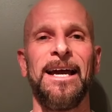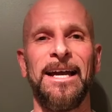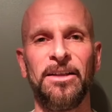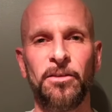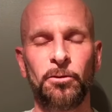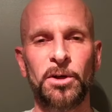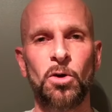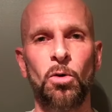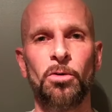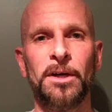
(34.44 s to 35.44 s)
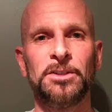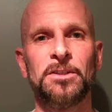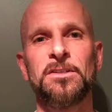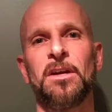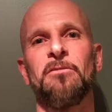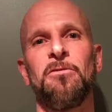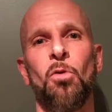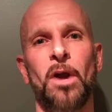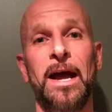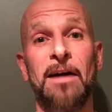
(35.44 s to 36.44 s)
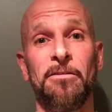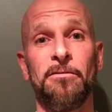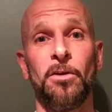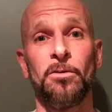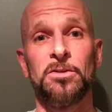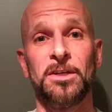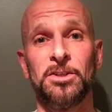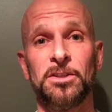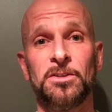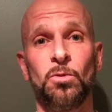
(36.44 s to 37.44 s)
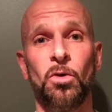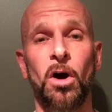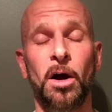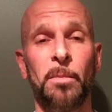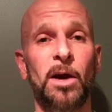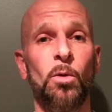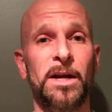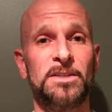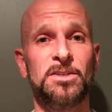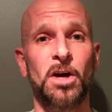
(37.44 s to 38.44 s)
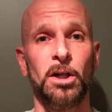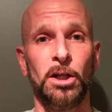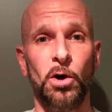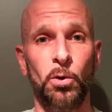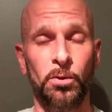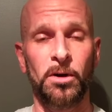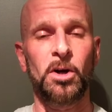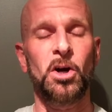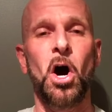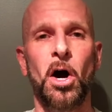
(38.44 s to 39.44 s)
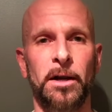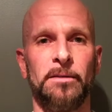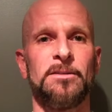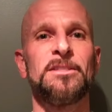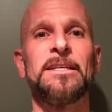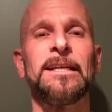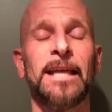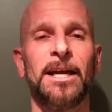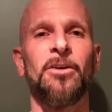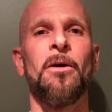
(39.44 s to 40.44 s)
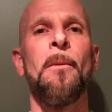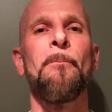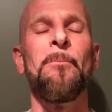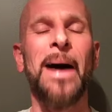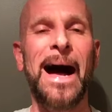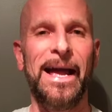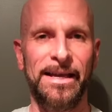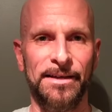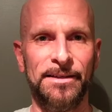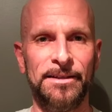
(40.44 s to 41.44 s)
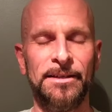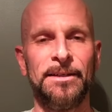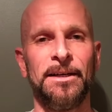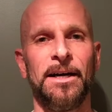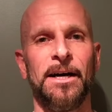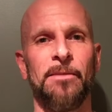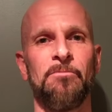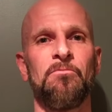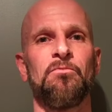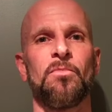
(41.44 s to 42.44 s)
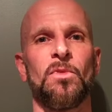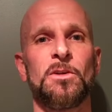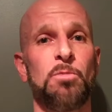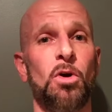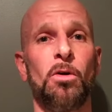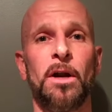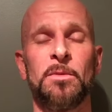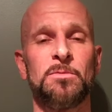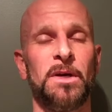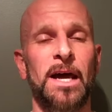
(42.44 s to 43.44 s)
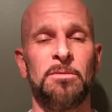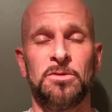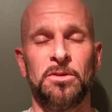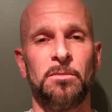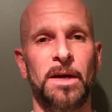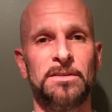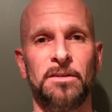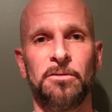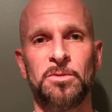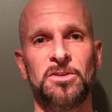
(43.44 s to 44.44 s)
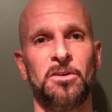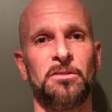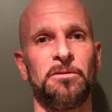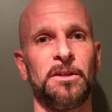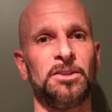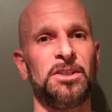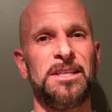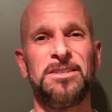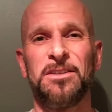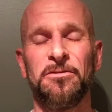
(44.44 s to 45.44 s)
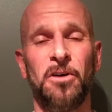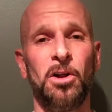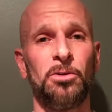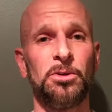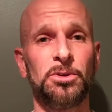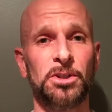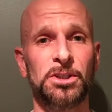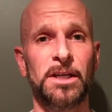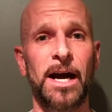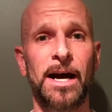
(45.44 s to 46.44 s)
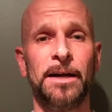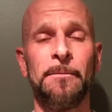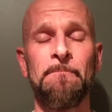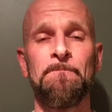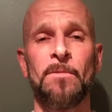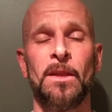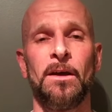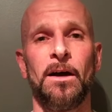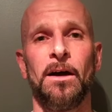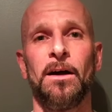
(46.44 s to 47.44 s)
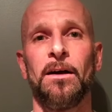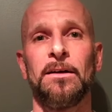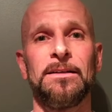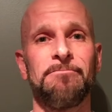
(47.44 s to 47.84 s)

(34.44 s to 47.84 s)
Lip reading: 8¾ inches, and 4½ of those inches were on my waist alone. Gone. See you later. Bye. This program has been absolutely amazing from start to finish. Easy to follow nutrition guide. And